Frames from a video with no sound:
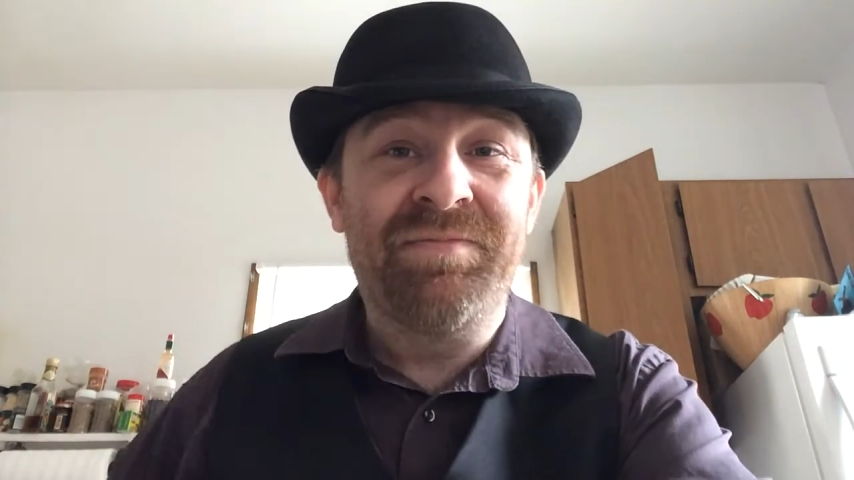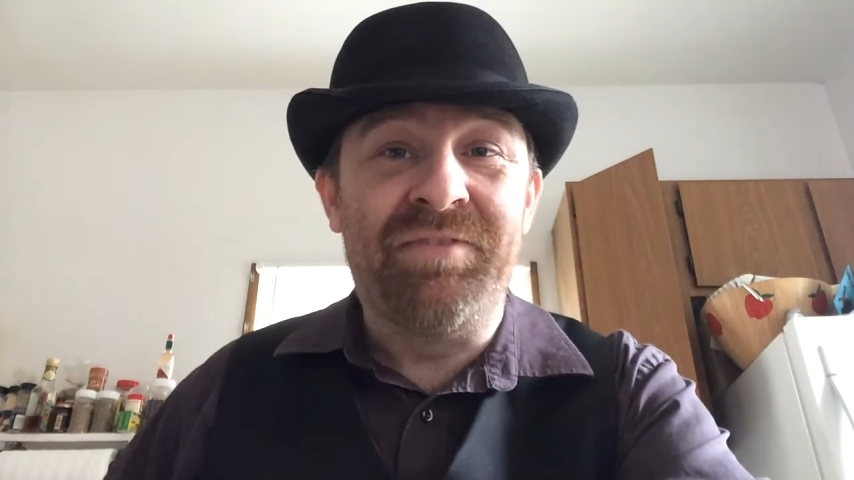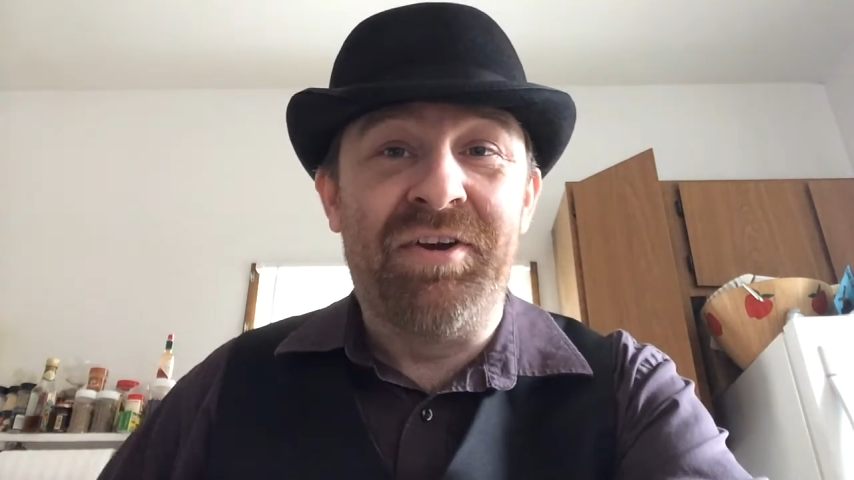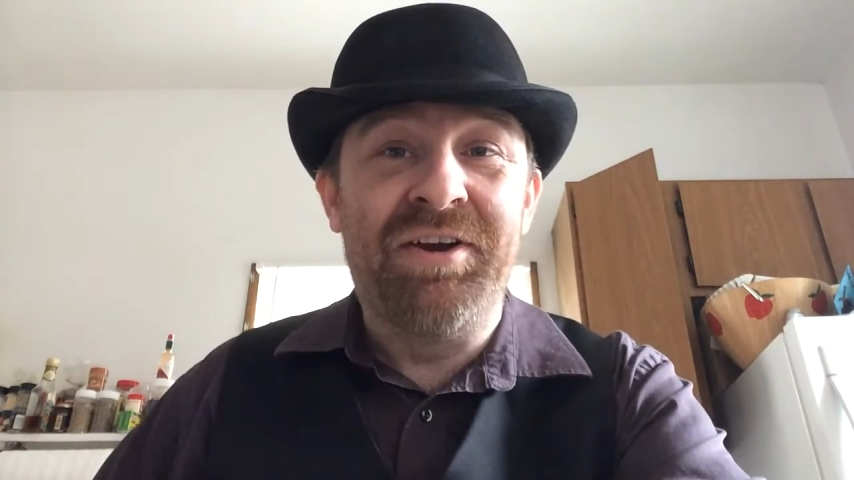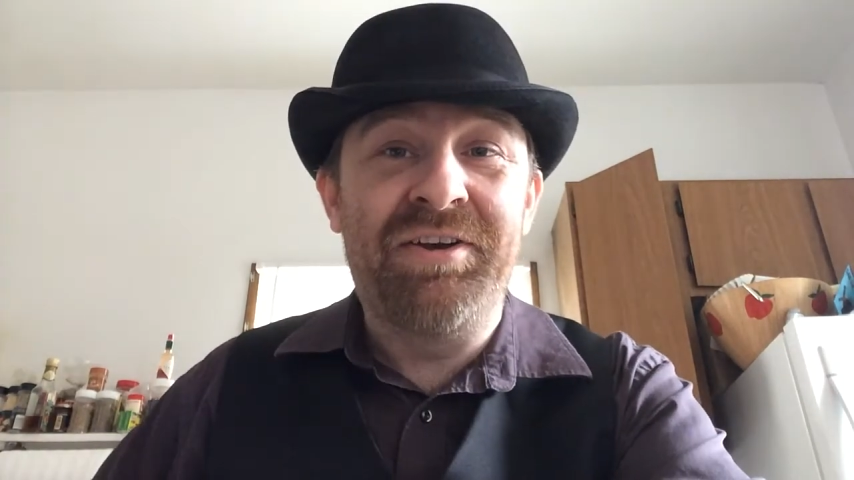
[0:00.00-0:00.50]

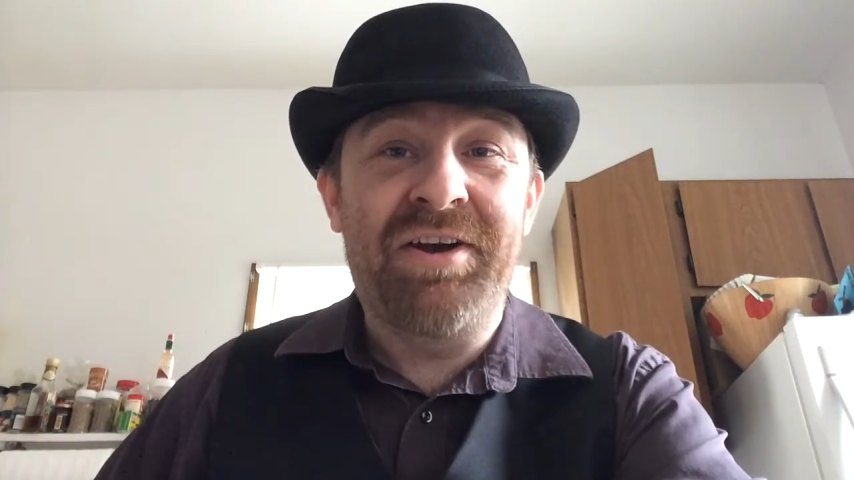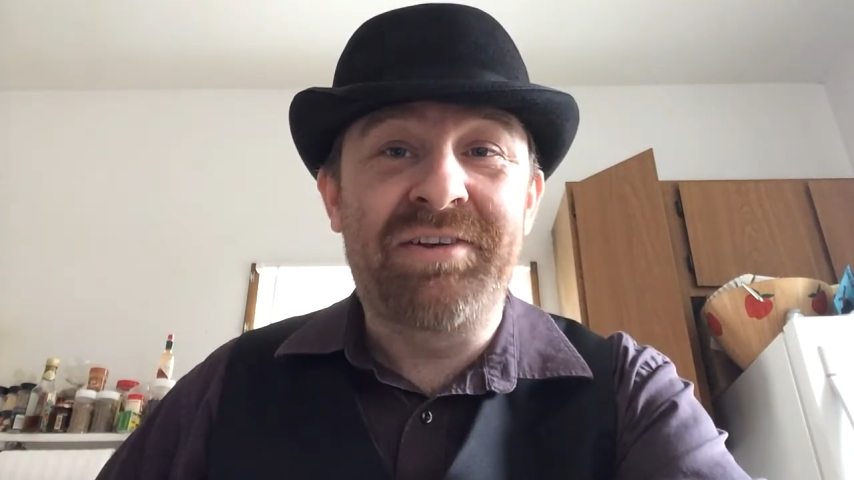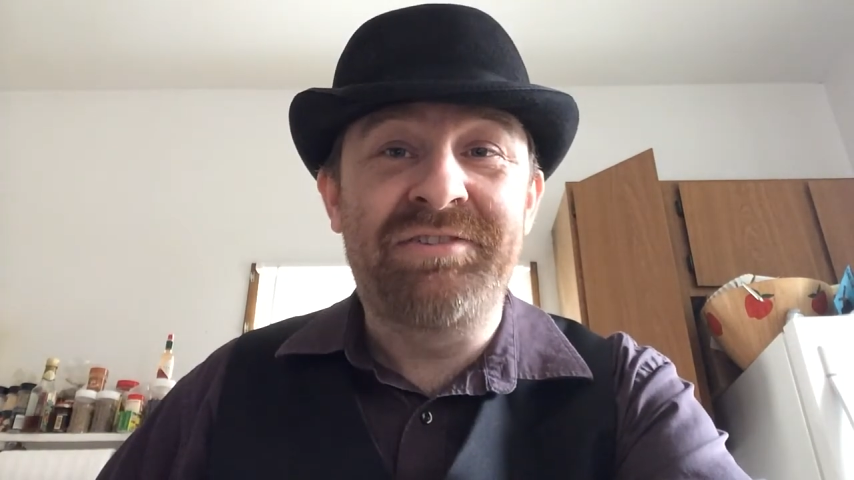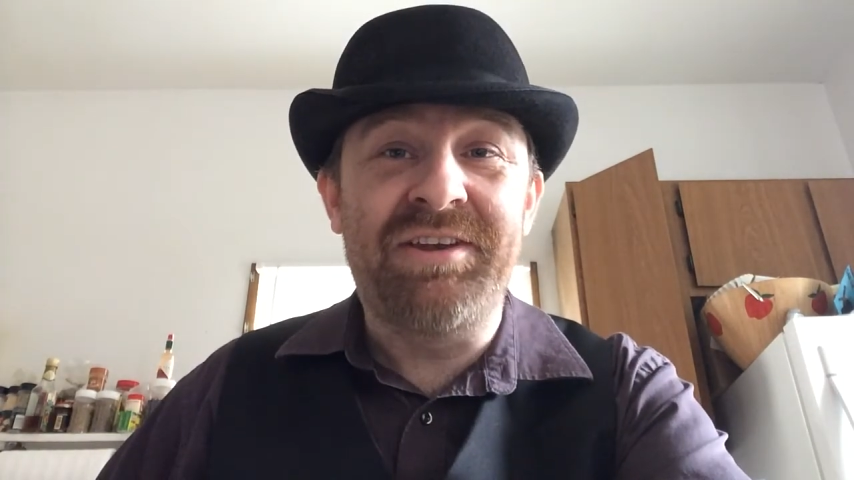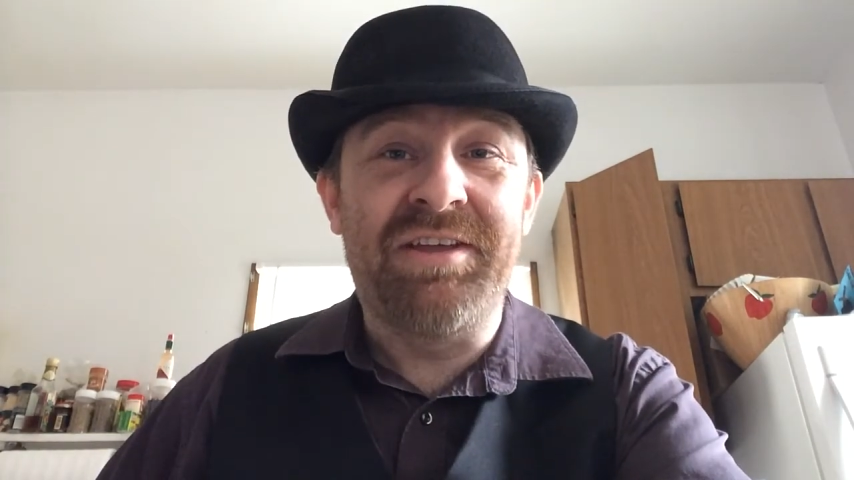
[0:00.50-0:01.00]
Very into Dark
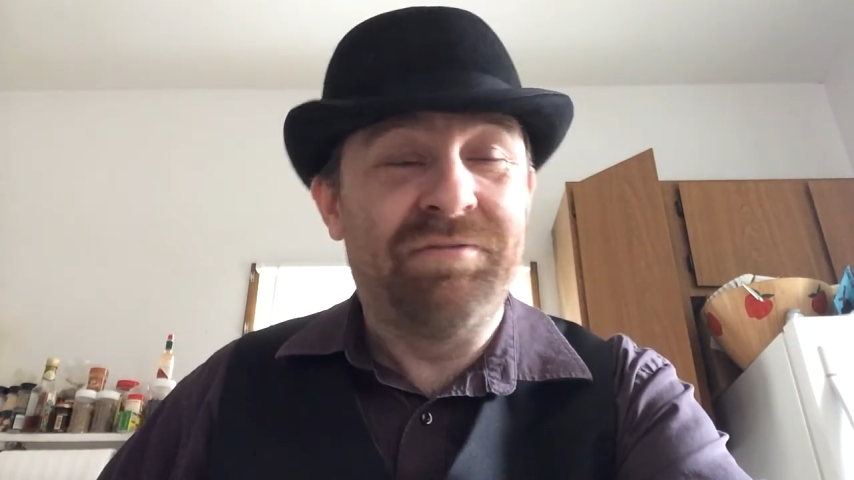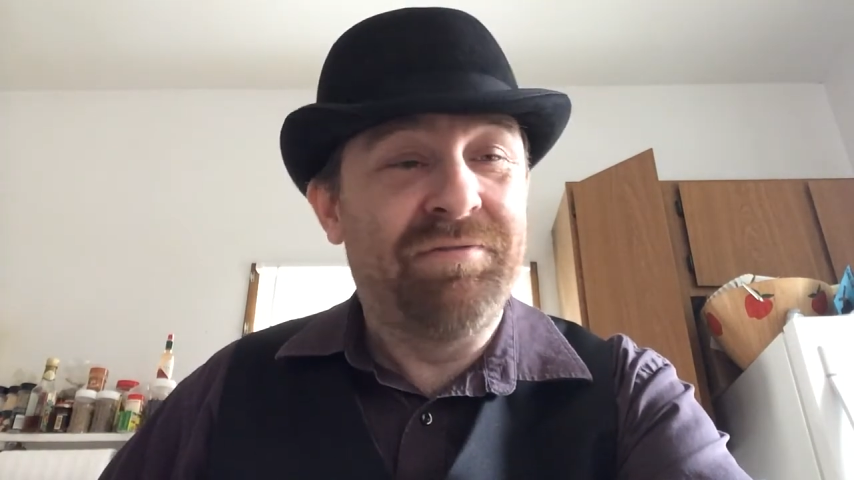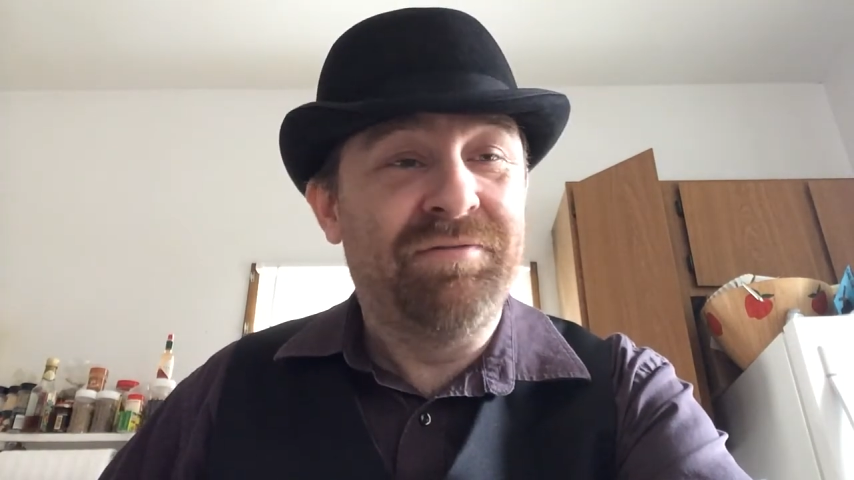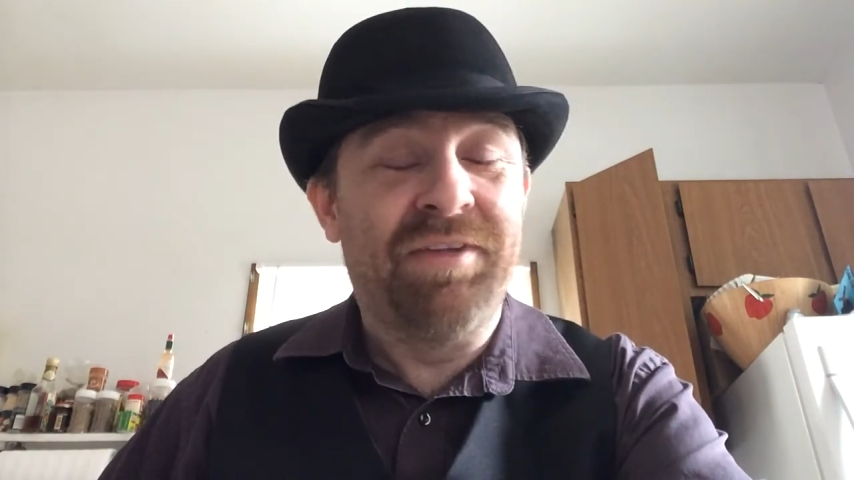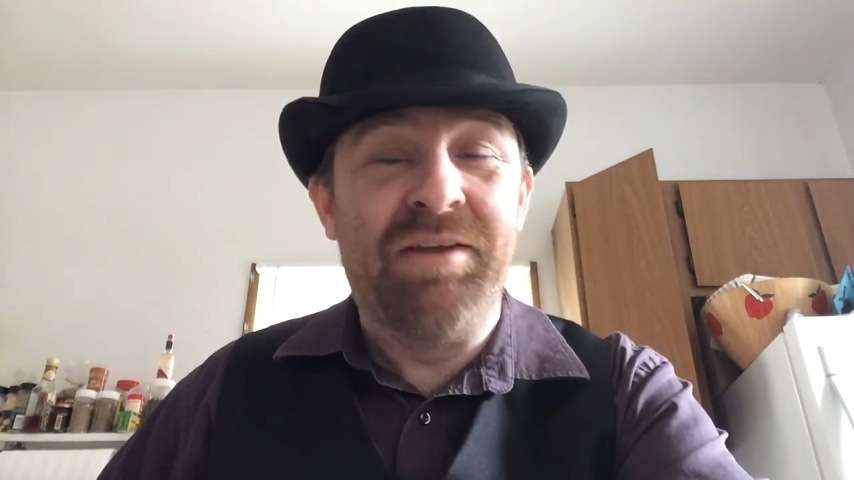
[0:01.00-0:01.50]
City.
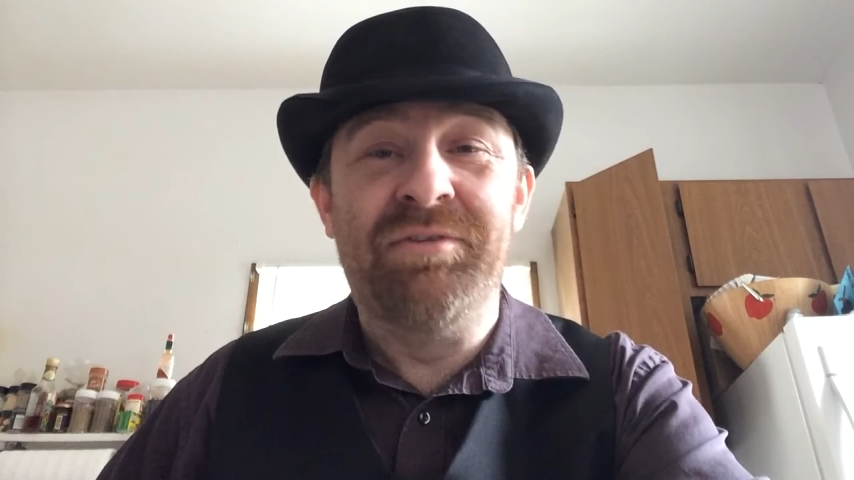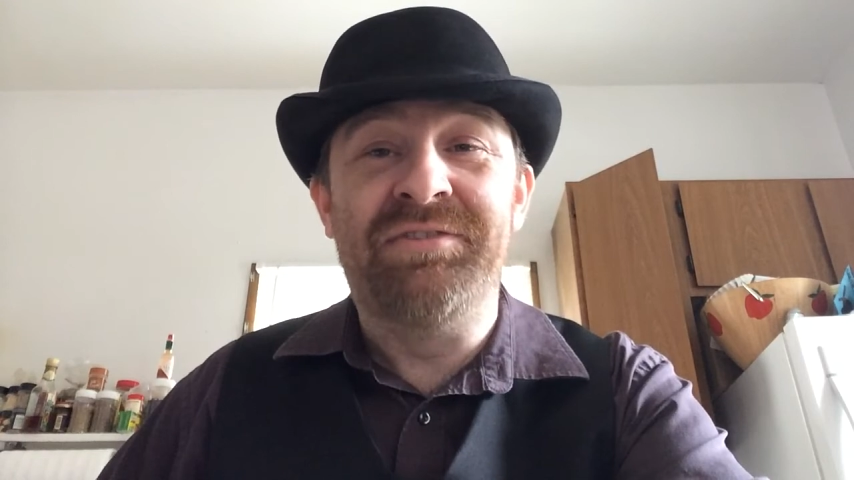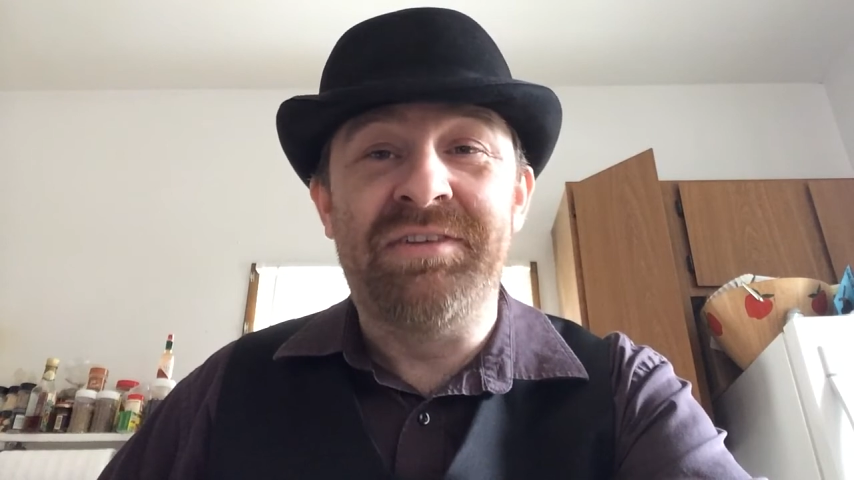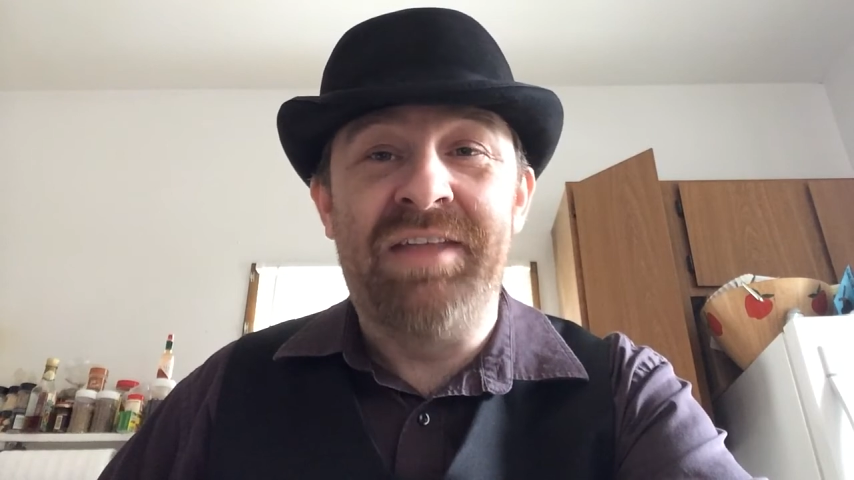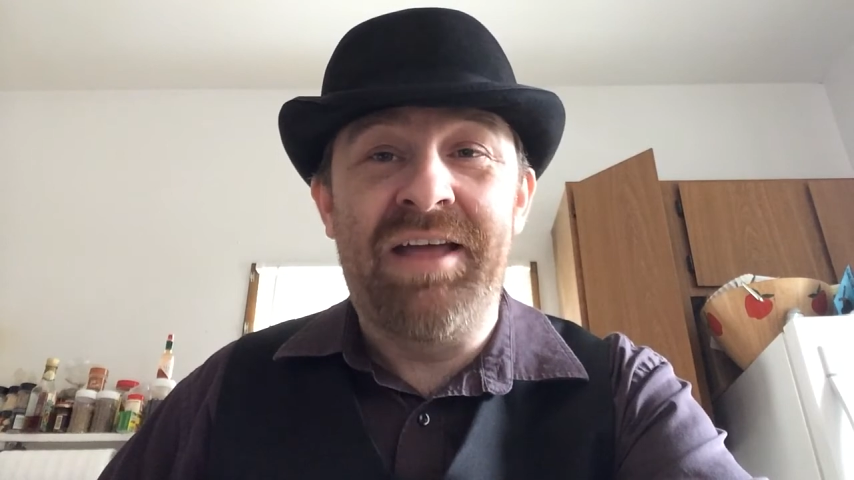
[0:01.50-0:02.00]
Anyone
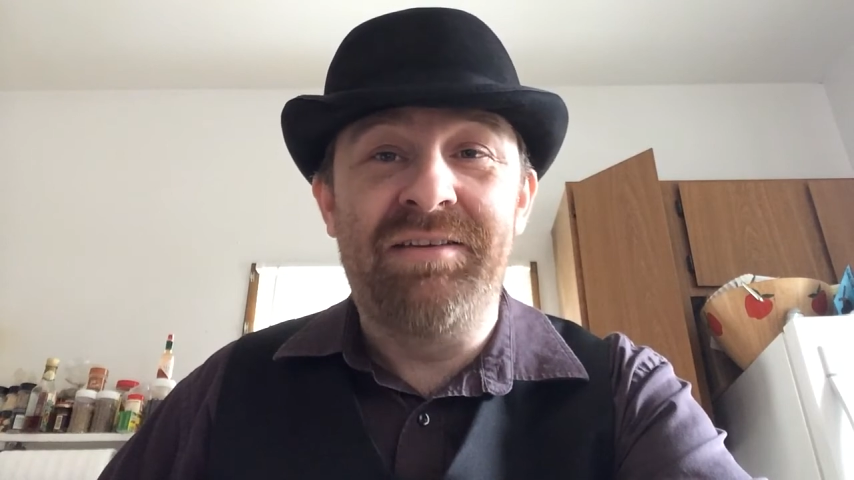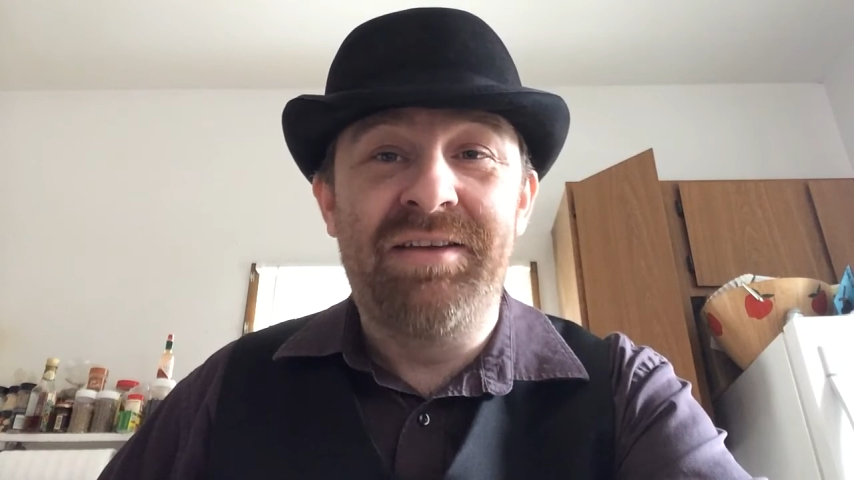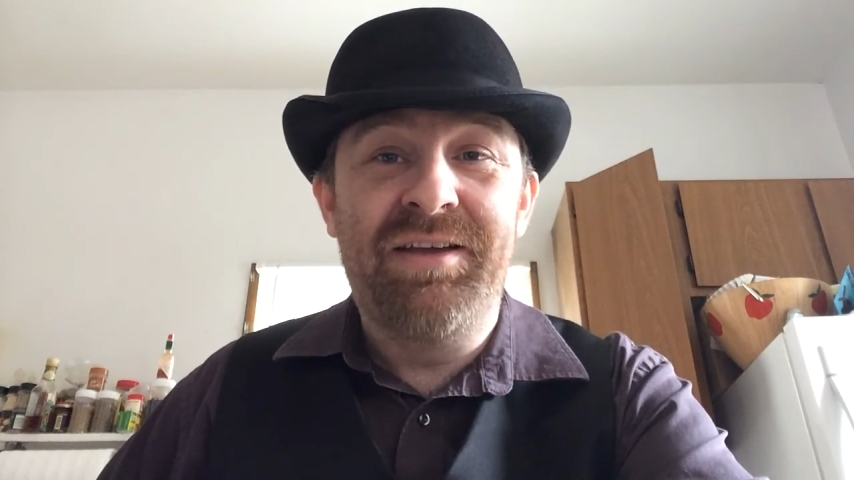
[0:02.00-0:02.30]
seen that